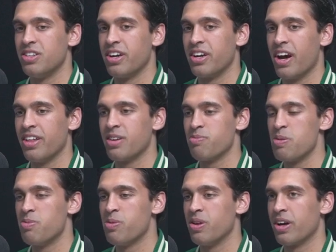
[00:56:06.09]
Like I think
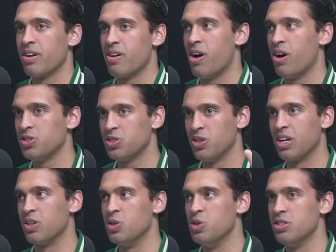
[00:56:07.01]
people like also
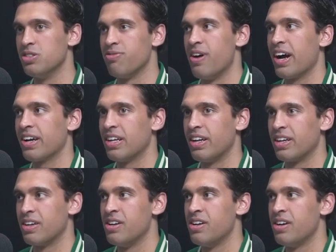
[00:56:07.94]
like lose the fact that
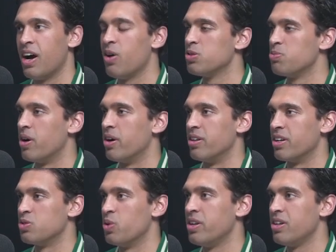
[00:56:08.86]
like how was Bronny
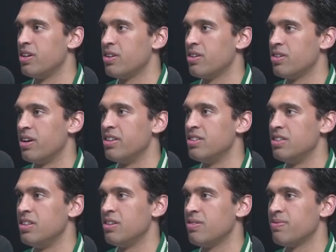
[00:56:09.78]
like 20, 19?